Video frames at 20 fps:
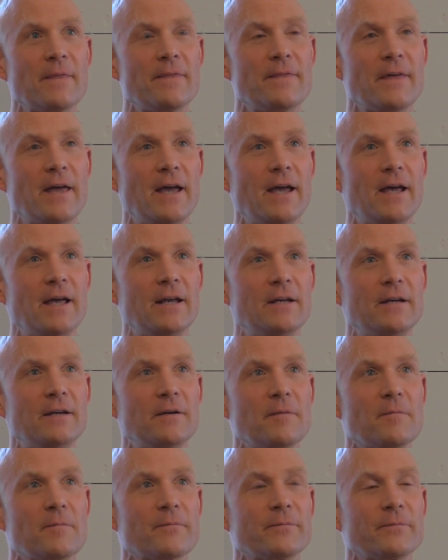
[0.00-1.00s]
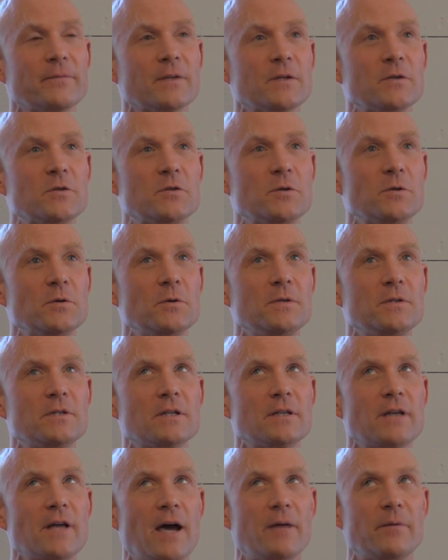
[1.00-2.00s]
then due
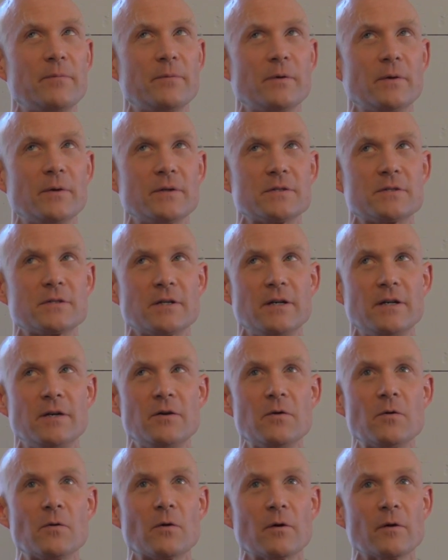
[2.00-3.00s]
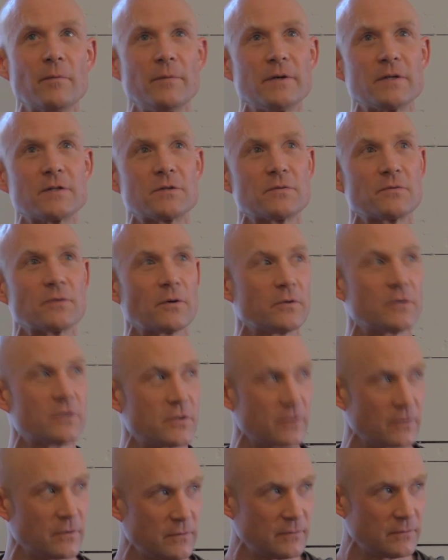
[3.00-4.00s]
to that Buddha's enormous
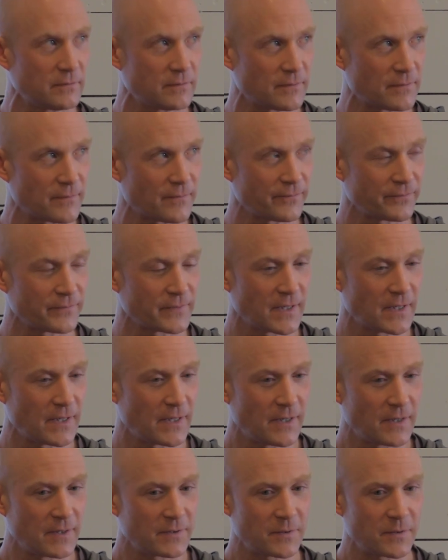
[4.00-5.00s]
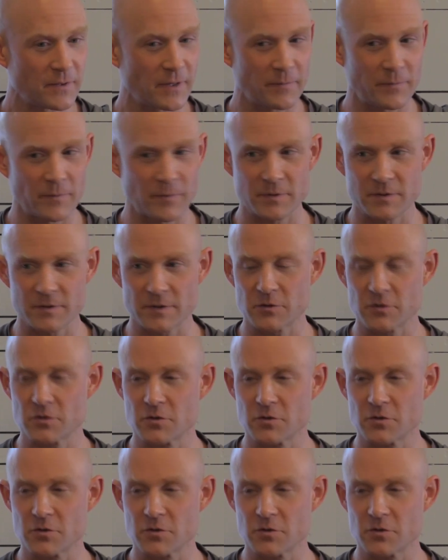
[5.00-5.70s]
virtue, due to that Buddha's